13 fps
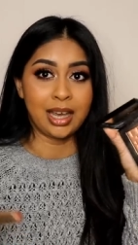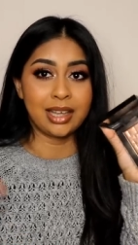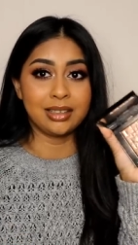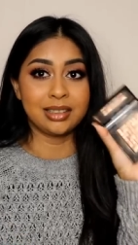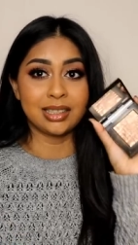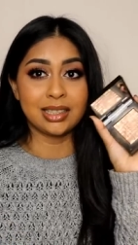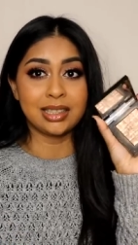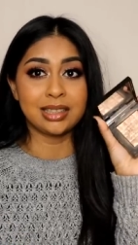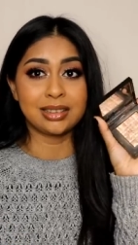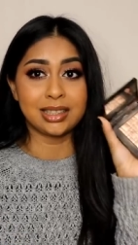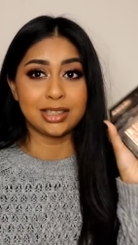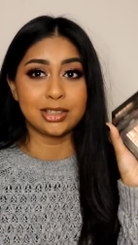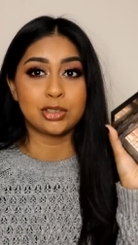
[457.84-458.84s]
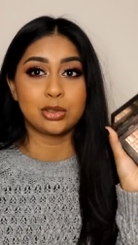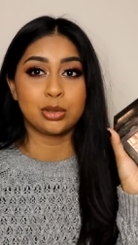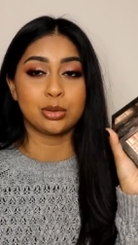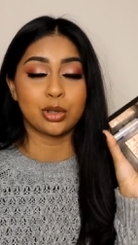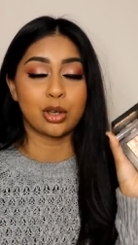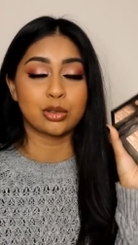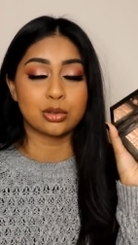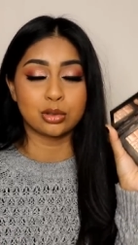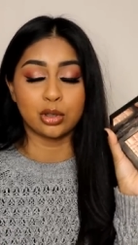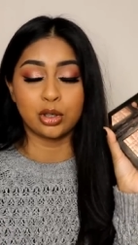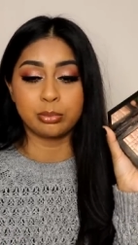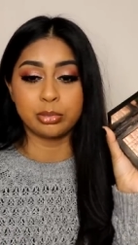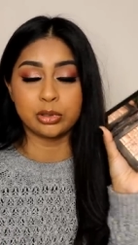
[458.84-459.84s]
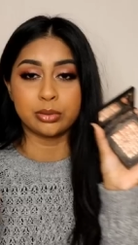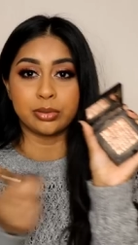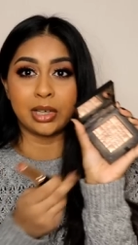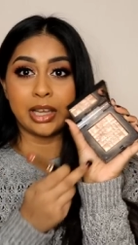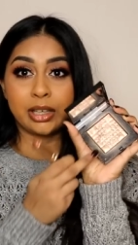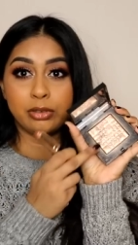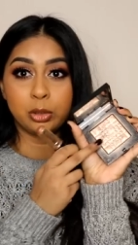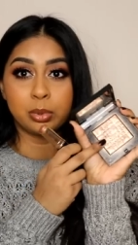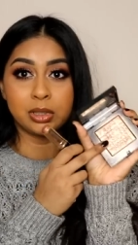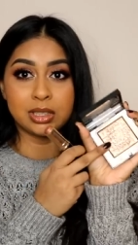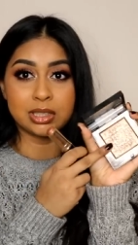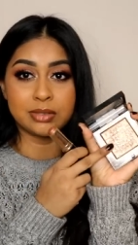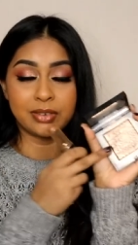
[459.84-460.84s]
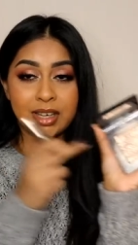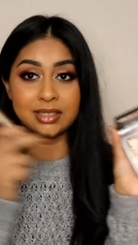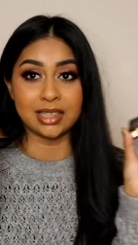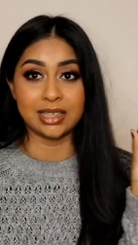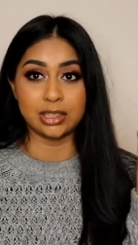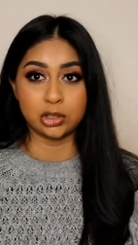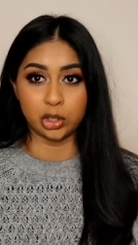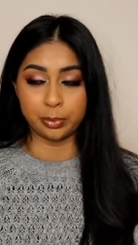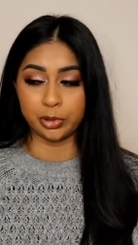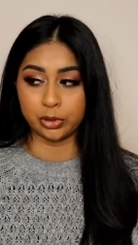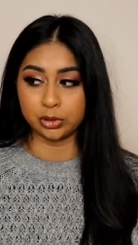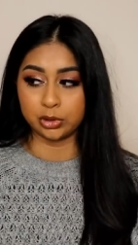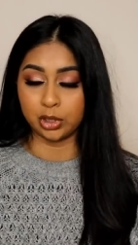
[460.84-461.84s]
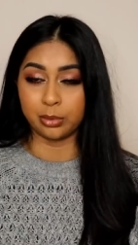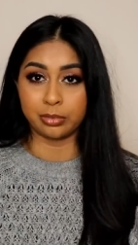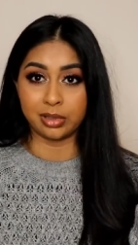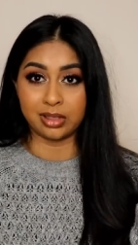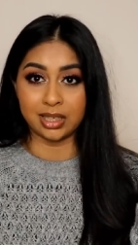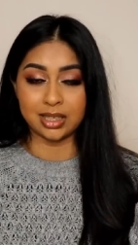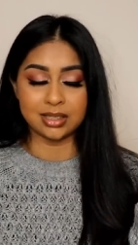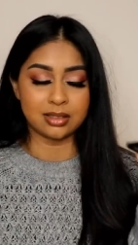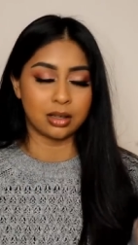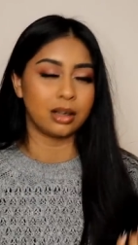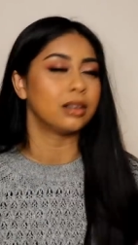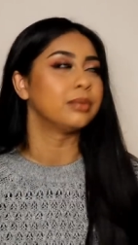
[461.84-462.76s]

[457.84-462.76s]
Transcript: and th these two are so beautiful like if you put this first and then top it on top with this